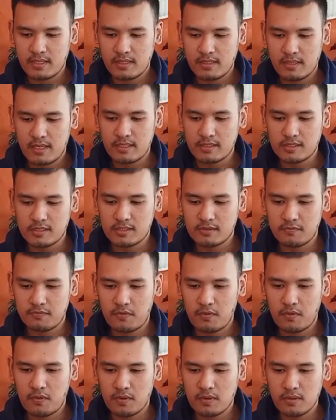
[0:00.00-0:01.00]
That's
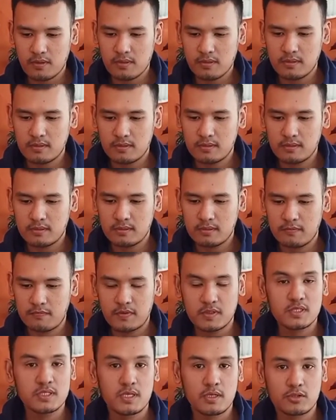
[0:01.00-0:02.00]
for the
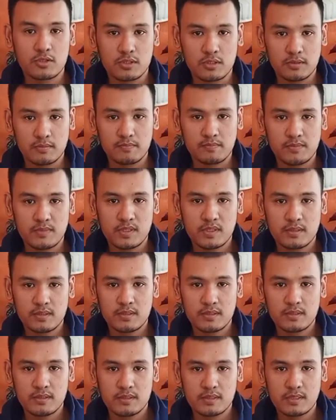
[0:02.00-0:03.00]
first section,
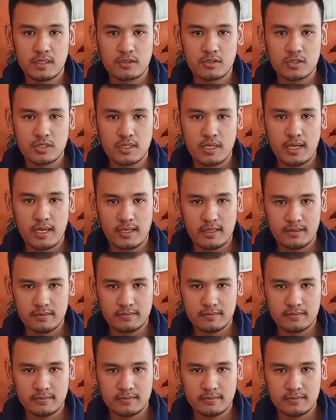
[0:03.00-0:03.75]
section A.